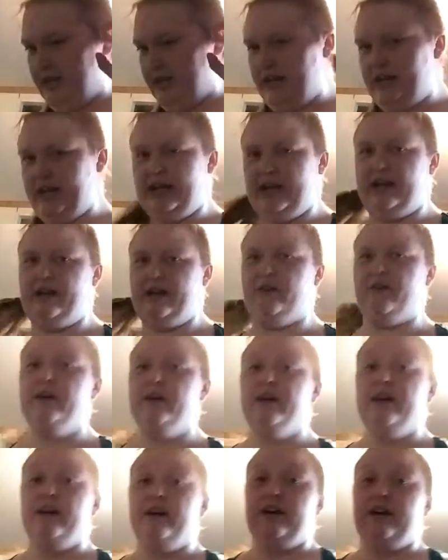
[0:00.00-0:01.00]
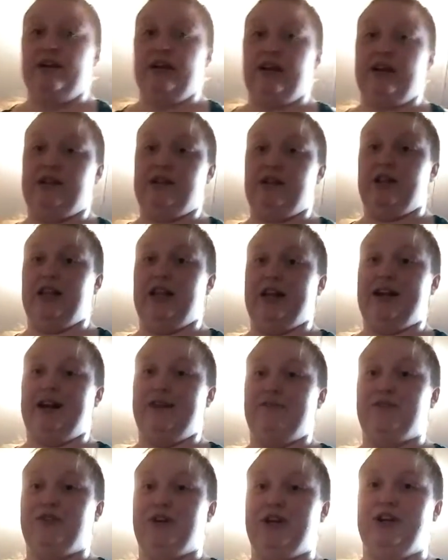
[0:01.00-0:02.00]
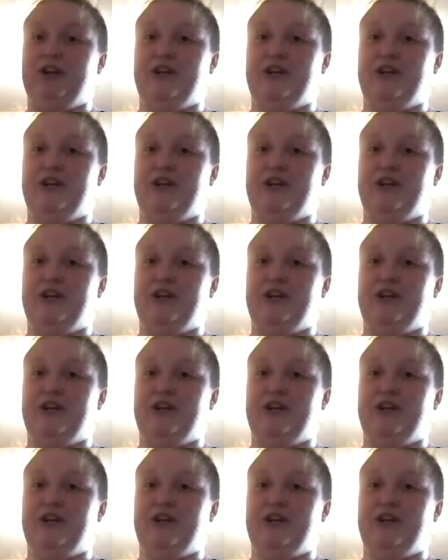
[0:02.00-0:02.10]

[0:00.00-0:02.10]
Anyhow, that's all I got for you